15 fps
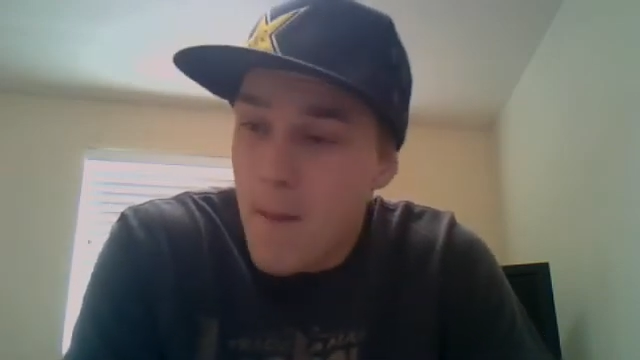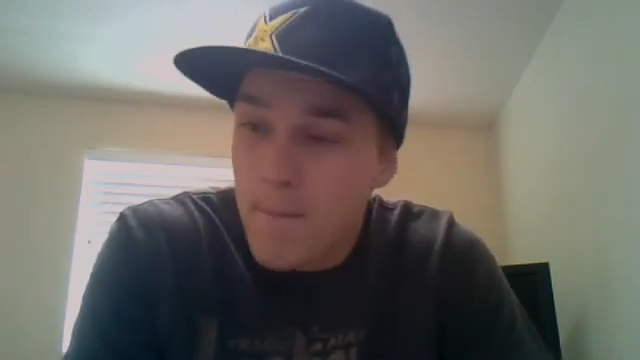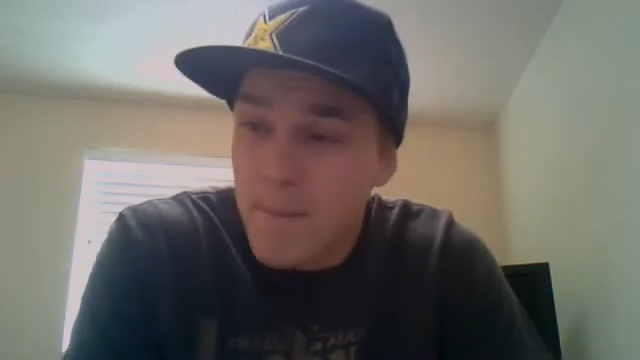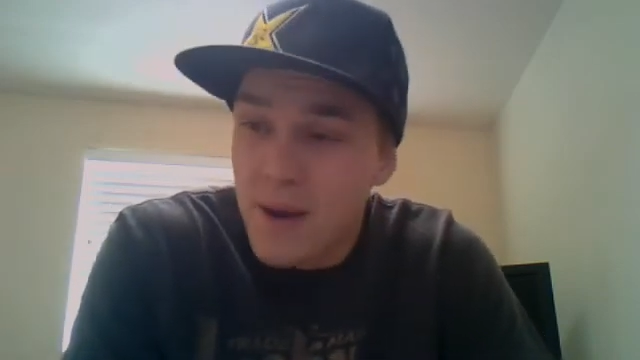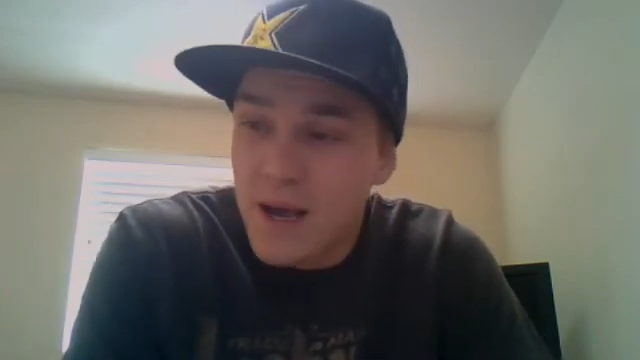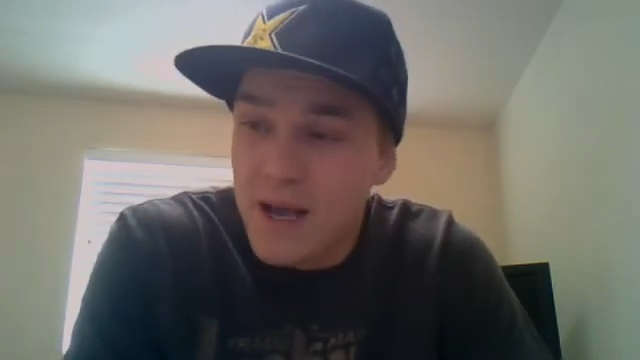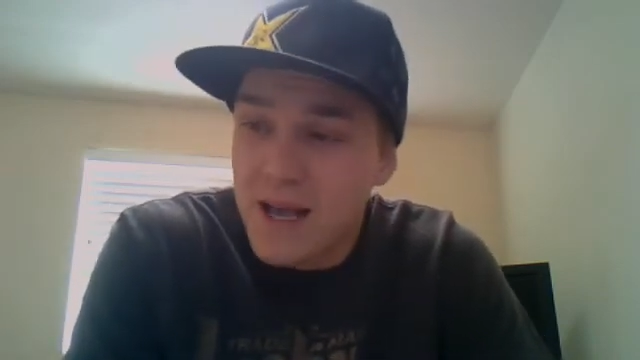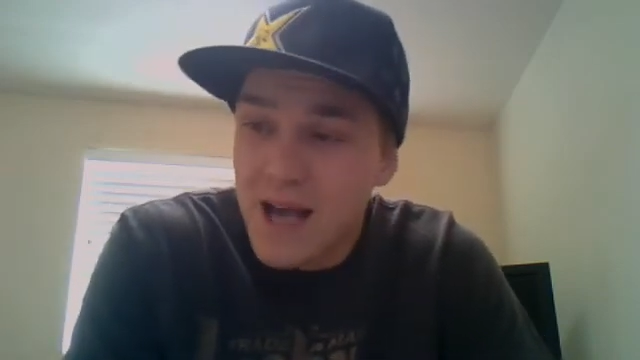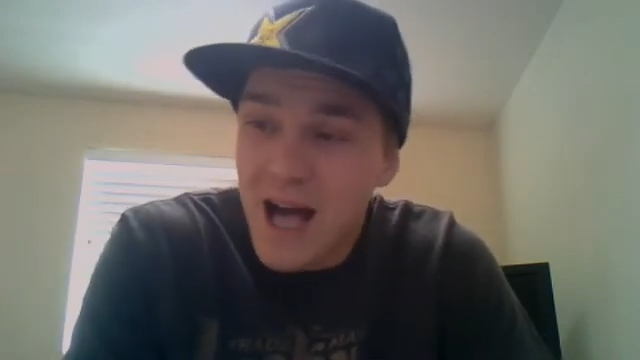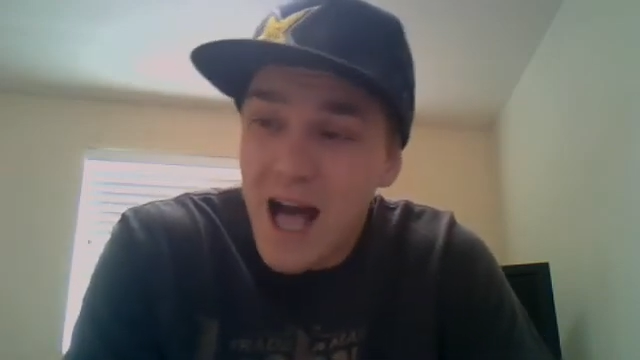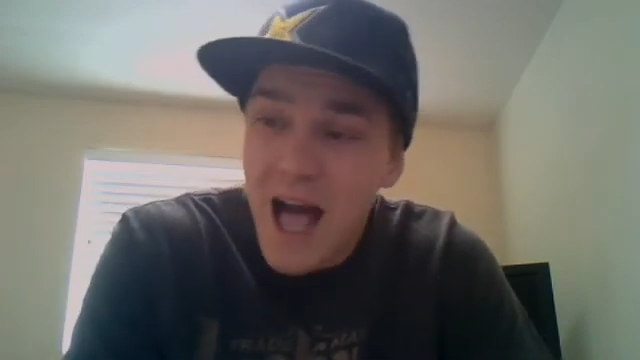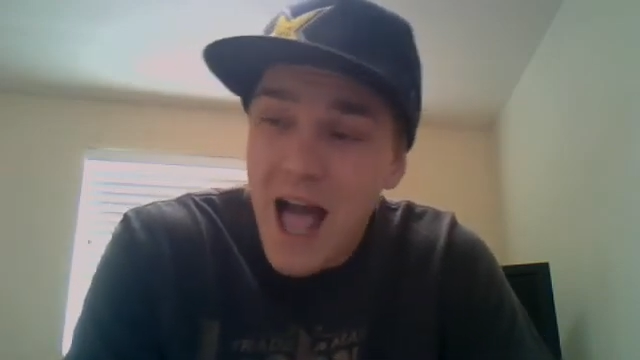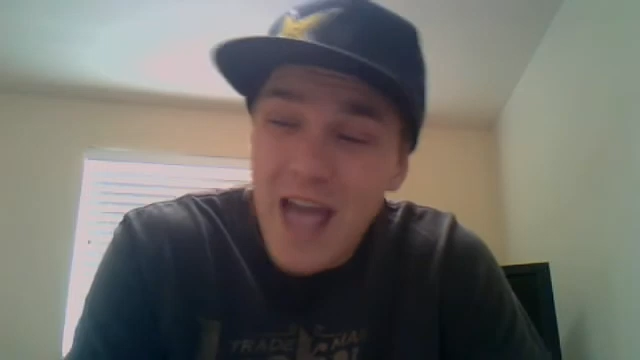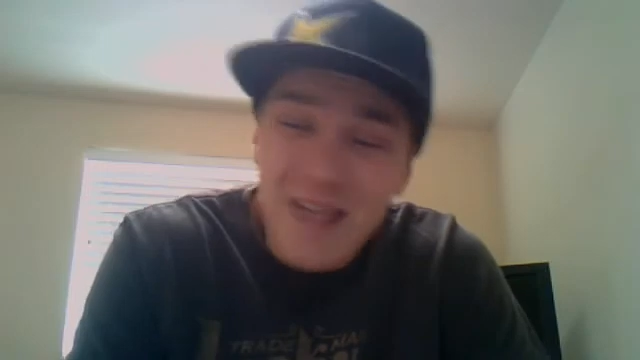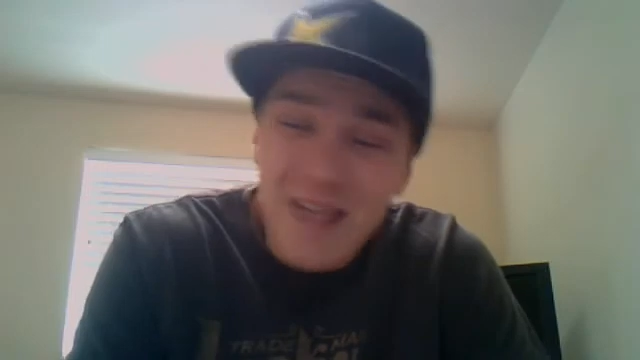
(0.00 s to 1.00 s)
But
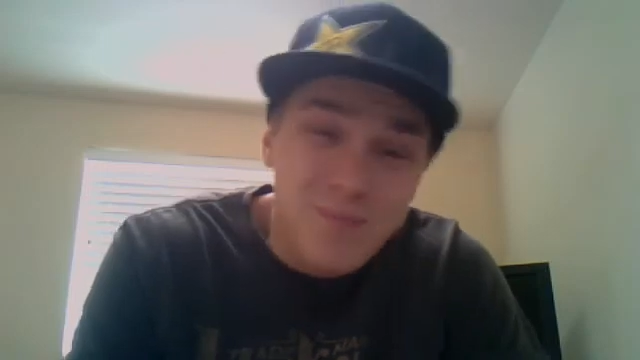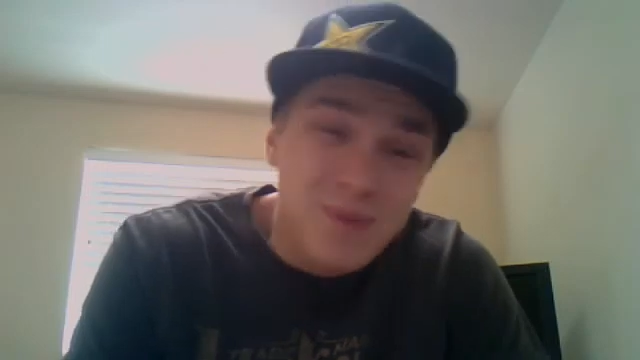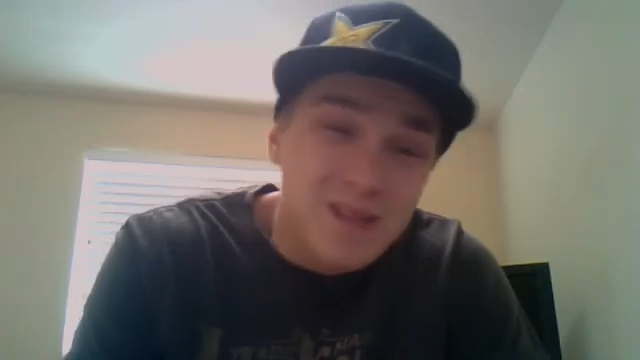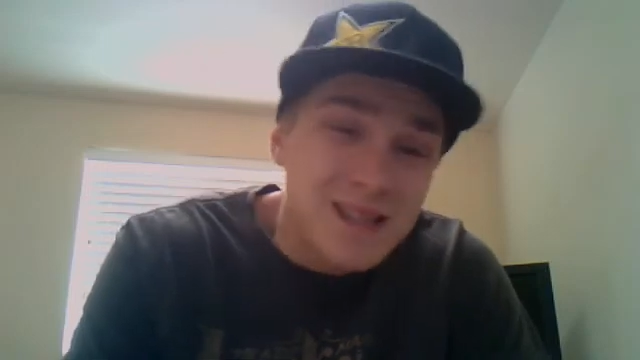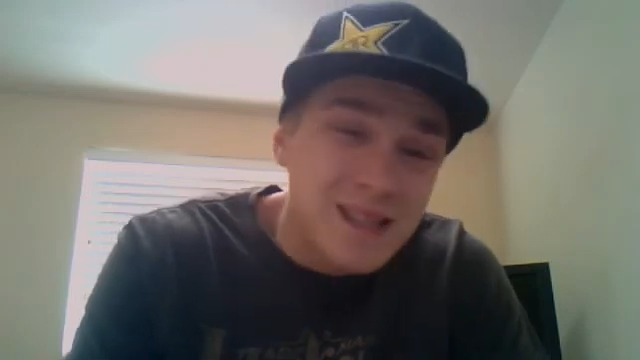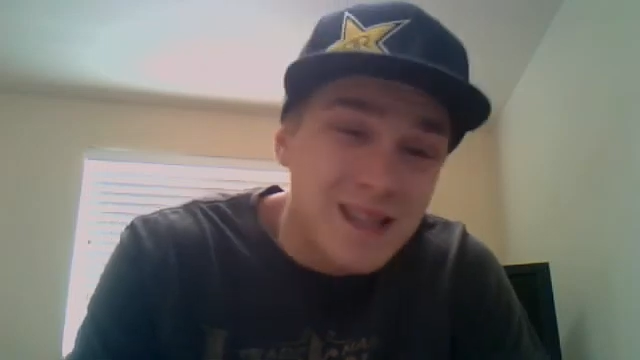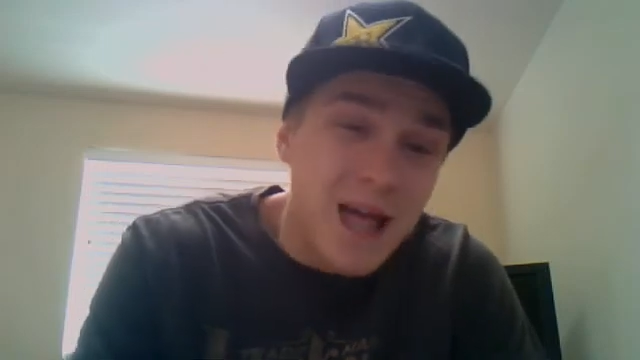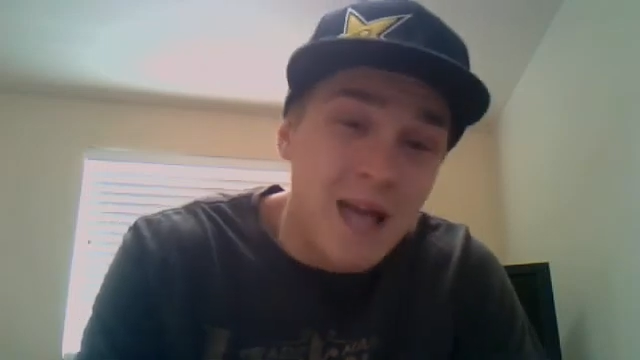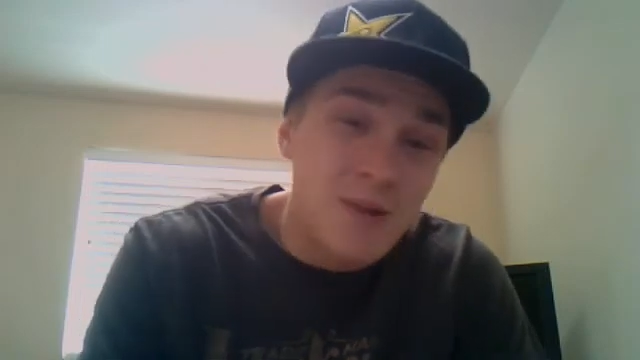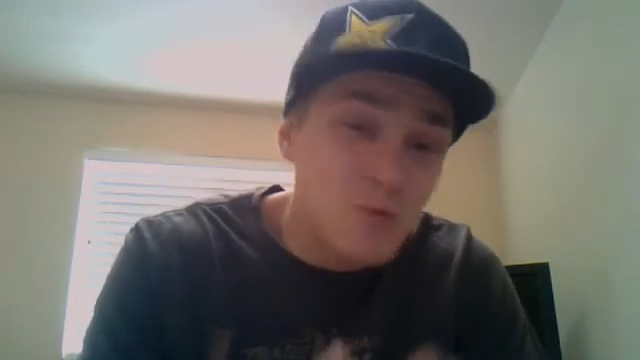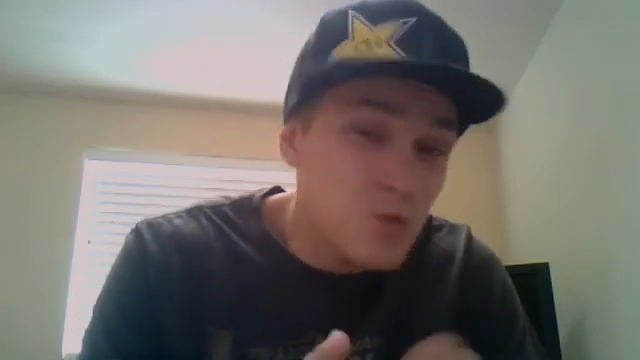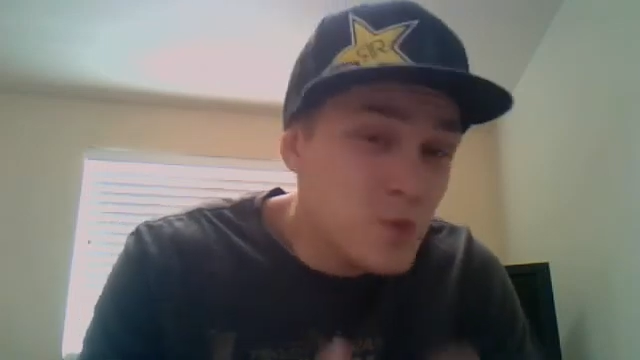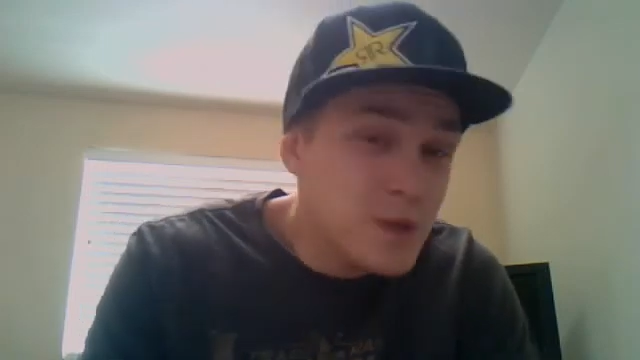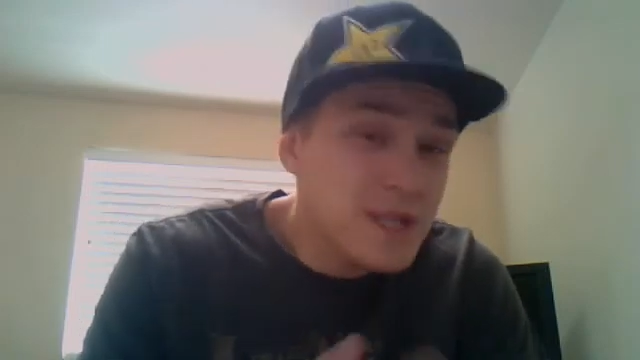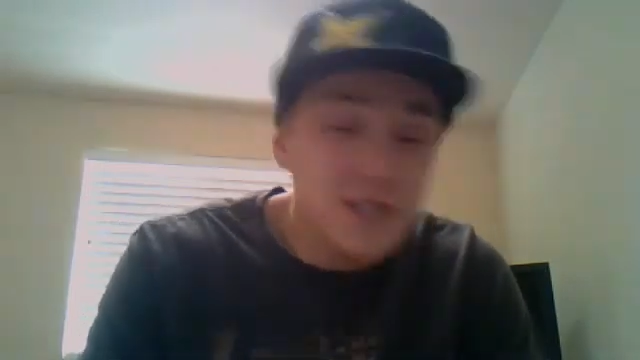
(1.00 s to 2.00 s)
I
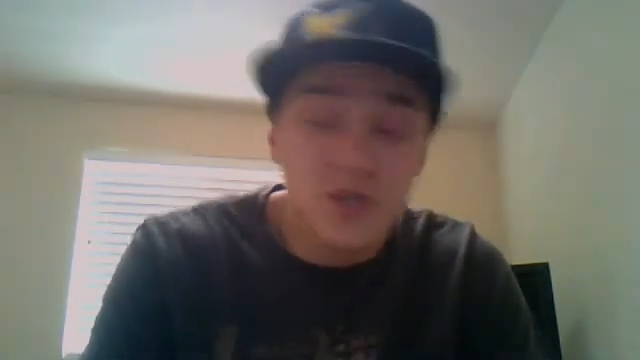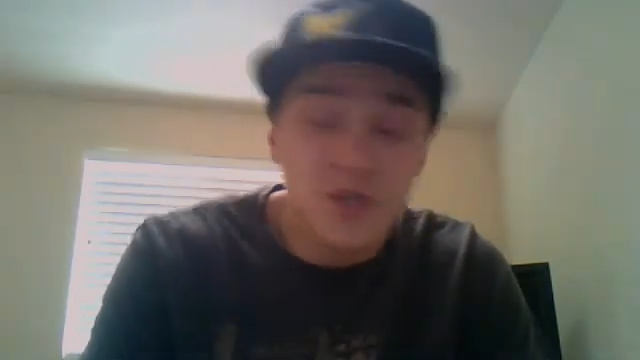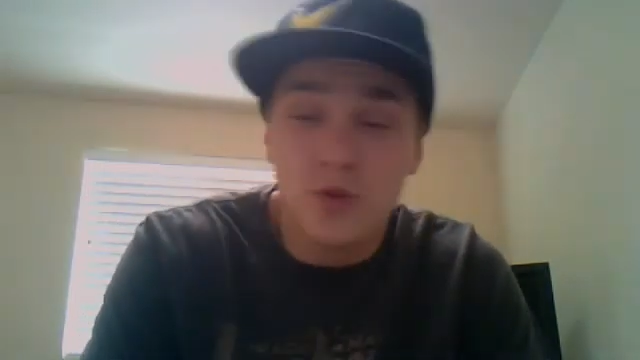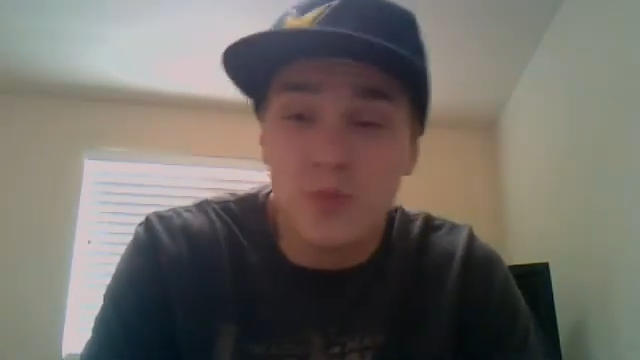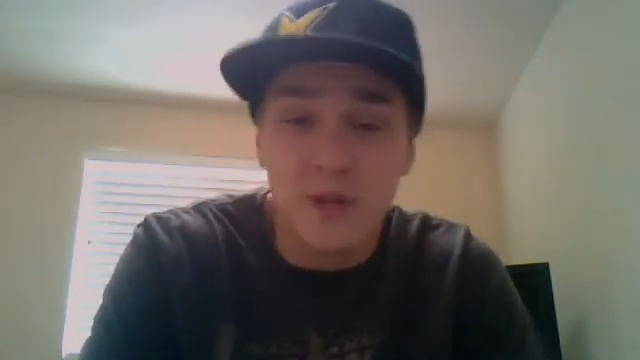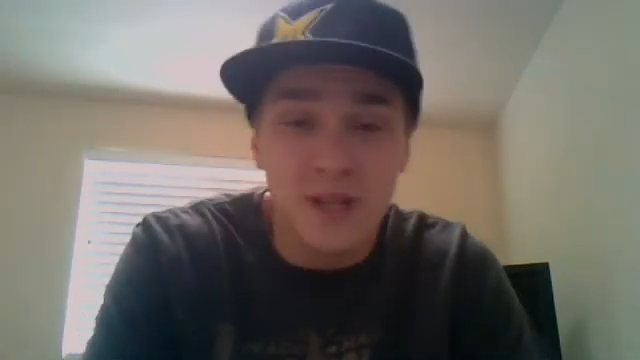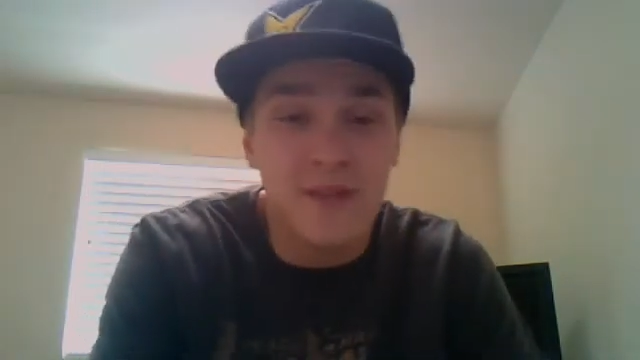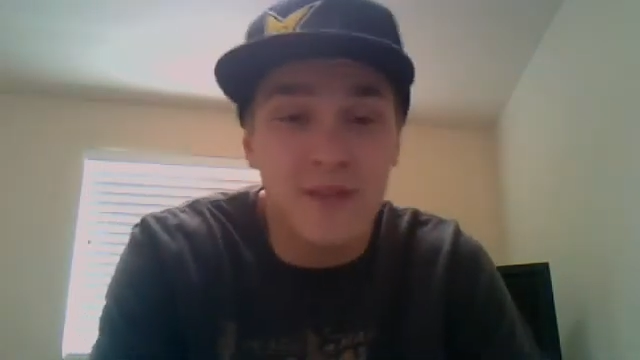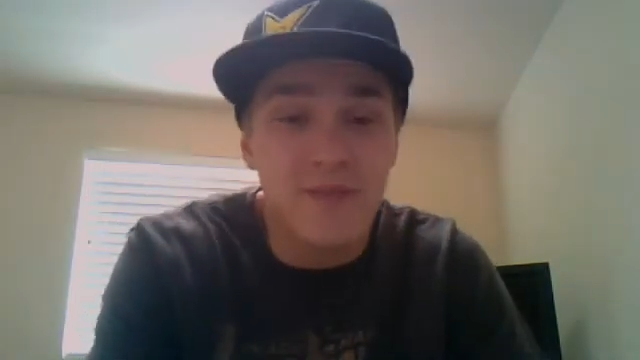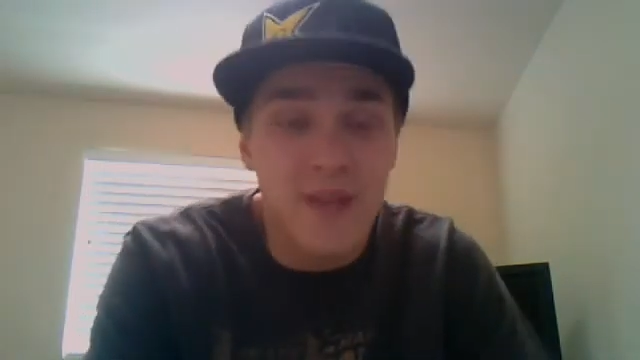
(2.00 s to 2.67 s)
really do believe